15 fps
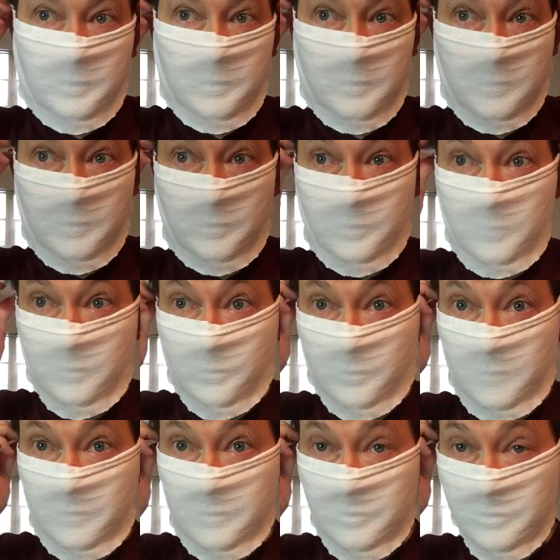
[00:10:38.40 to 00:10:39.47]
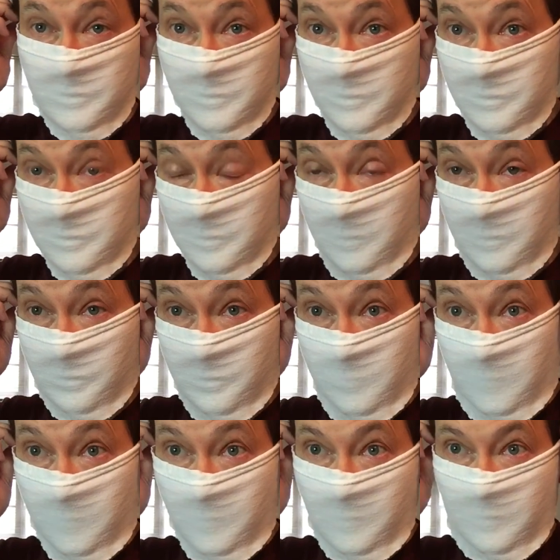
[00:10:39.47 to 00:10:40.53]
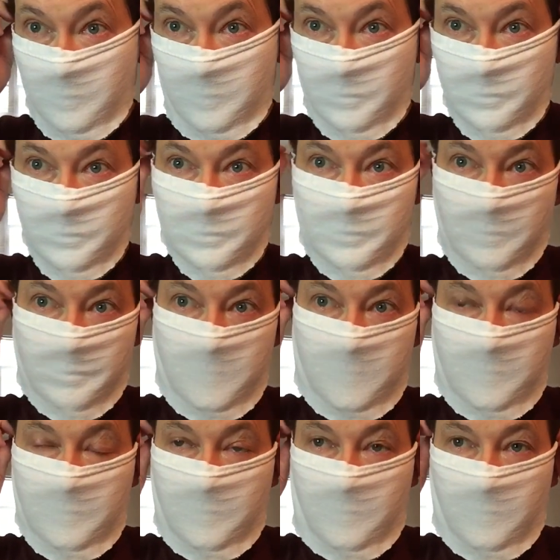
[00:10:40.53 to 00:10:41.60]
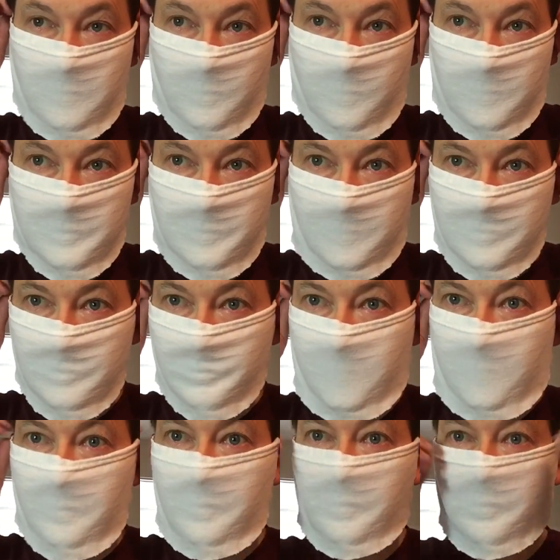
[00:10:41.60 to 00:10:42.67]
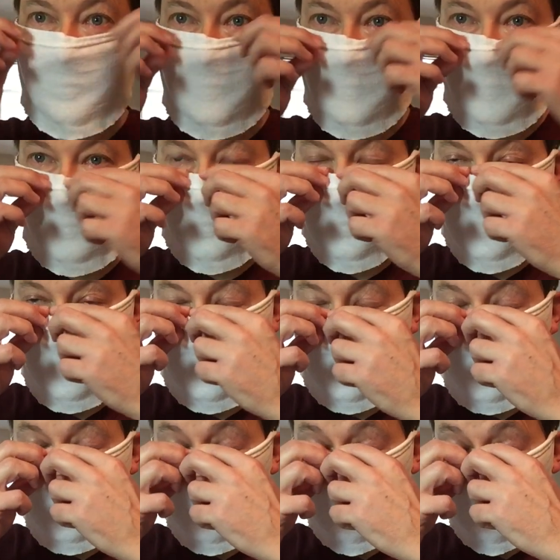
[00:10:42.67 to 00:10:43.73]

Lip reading: And you can always just, tuck it under. I mean, it's less about looking good.